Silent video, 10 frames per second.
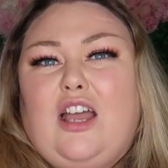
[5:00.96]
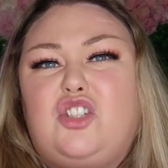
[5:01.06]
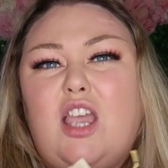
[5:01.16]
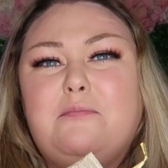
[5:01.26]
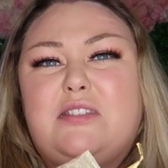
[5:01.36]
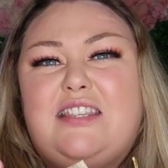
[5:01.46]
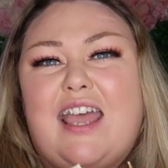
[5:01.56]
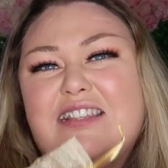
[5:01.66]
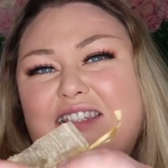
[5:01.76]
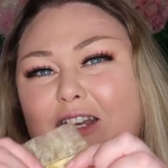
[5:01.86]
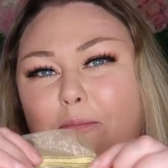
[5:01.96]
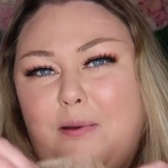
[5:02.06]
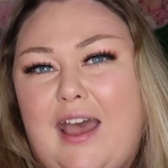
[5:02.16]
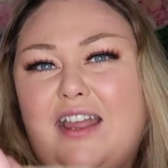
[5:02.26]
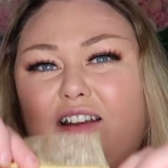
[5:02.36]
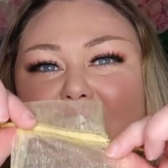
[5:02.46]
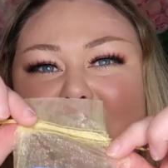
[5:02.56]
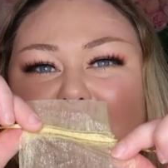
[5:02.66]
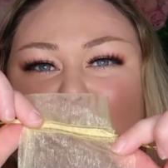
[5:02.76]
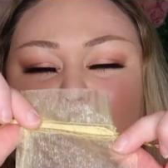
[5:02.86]
gem sets in a bag like
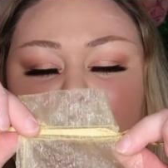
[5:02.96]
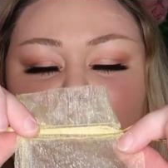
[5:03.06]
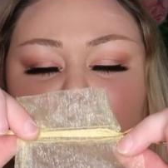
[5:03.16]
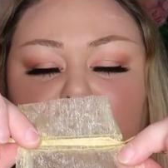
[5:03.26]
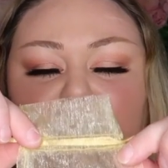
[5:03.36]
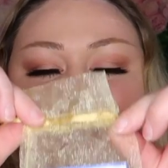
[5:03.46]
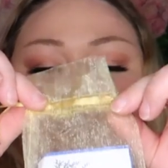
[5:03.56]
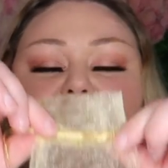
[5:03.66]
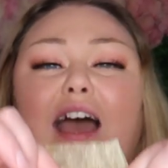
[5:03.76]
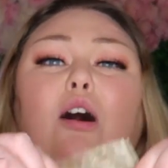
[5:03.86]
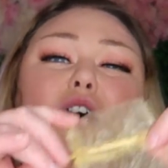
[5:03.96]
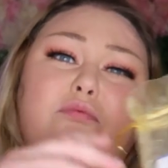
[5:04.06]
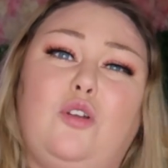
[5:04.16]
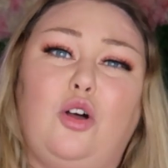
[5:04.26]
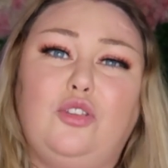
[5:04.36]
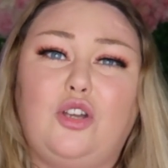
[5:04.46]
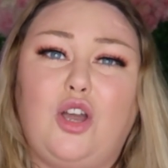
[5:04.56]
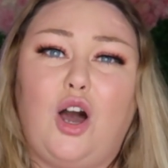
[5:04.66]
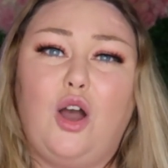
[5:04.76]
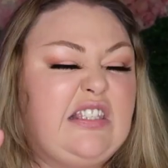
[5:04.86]
this, ready for you to take out and on the go.